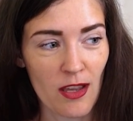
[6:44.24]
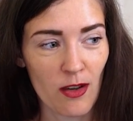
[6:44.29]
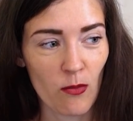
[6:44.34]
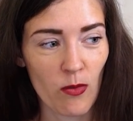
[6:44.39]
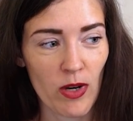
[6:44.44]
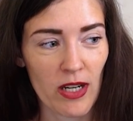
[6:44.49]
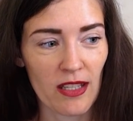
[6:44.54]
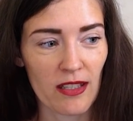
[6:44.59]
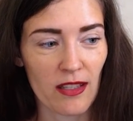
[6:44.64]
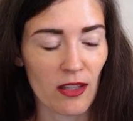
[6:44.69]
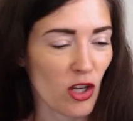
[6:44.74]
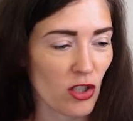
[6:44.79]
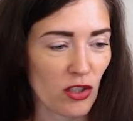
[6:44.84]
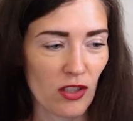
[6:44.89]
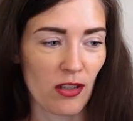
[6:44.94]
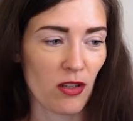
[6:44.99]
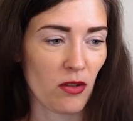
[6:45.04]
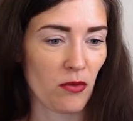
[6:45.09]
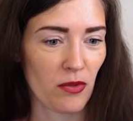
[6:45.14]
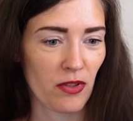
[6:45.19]
What is
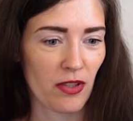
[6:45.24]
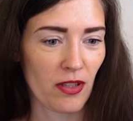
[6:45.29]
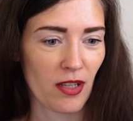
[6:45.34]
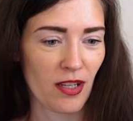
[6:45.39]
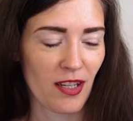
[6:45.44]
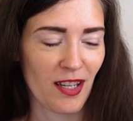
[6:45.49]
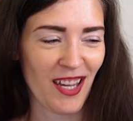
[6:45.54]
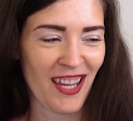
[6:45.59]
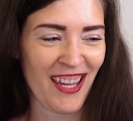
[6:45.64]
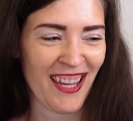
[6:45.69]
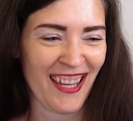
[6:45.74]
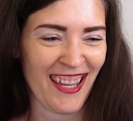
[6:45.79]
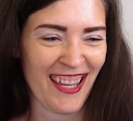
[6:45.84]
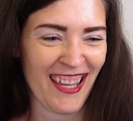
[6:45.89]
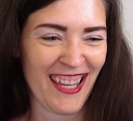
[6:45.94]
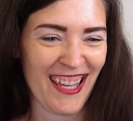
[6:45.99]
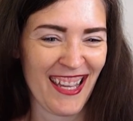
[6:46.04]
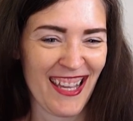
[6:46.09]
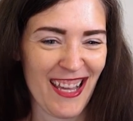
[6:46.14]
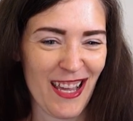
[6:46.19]
not close,
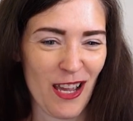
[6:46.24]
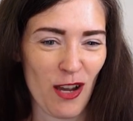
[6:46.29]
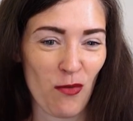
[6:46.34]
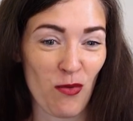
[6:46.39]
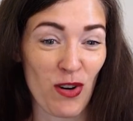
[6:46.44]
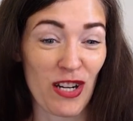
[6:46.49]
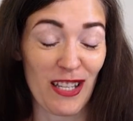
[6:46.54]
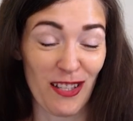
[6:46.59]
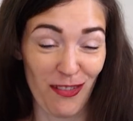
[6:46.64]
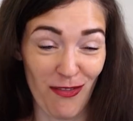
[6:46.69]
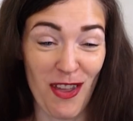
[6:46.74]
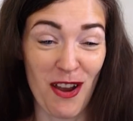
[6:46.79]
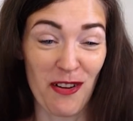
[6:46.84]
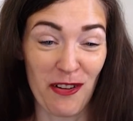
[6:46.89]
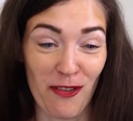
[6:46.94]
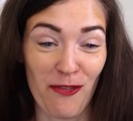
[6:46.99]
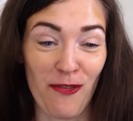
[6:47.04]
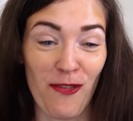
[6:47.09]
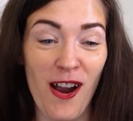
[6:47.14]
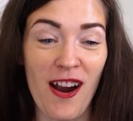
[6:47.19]
what is
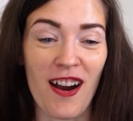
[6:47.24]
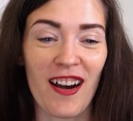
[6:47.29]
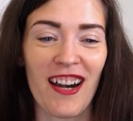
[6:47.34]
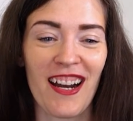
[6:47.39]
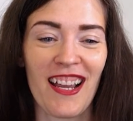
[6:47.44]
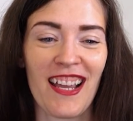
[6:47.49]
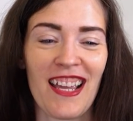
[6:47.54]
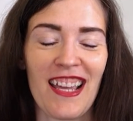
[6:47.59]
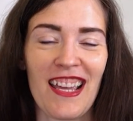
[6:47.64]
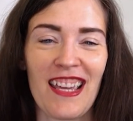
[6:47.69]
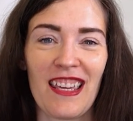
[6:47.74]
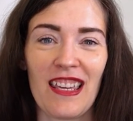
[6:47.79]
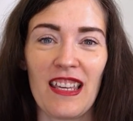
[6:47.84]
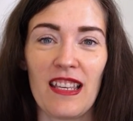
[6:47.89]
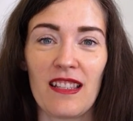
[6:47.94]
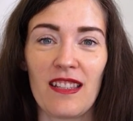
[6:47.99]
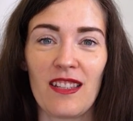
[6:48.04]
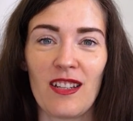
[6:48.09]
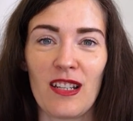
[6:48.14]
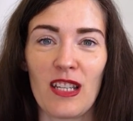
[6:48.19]
very far,
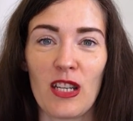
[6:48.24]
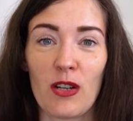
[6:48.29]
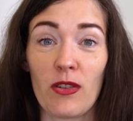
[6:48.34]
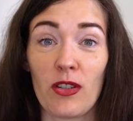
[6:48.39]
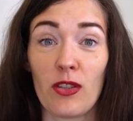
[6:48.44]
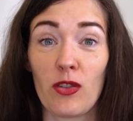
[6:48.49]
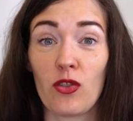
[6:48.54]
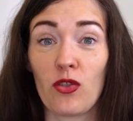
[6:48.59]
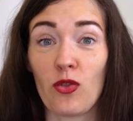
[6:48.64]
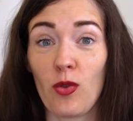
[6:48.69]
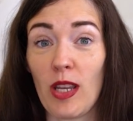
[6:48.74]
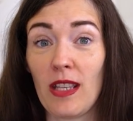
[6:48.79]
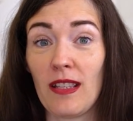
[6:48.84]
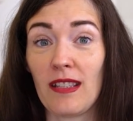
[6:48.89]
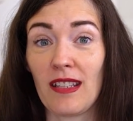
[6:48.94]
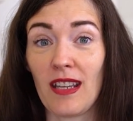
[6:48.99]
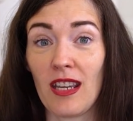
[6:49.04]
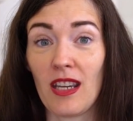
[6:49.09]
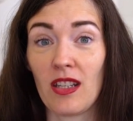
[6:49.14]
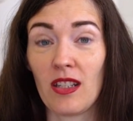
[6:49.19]
is the nearest train
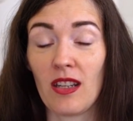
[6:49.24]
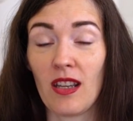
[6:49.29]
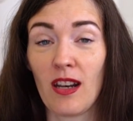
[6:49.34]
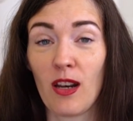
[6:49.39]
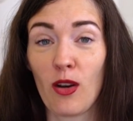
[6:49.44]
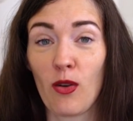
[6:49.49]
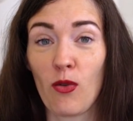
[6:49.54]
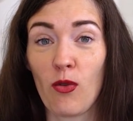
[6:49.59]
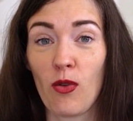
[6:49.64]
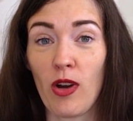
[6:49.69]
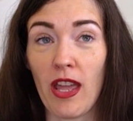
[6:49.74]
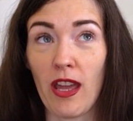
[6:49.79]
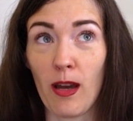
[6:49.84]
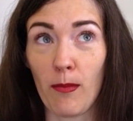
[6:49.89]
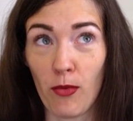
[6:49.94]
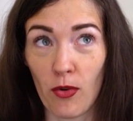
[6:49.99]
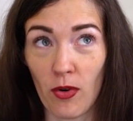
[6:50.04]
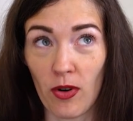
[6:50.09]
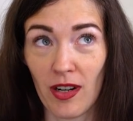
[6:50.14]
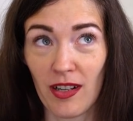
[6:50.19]
station or
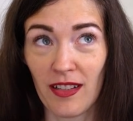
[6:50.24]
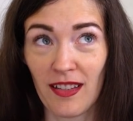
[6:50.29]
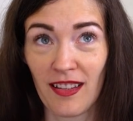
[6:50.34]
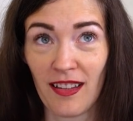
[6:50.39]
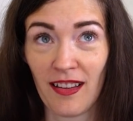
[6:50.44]
airport.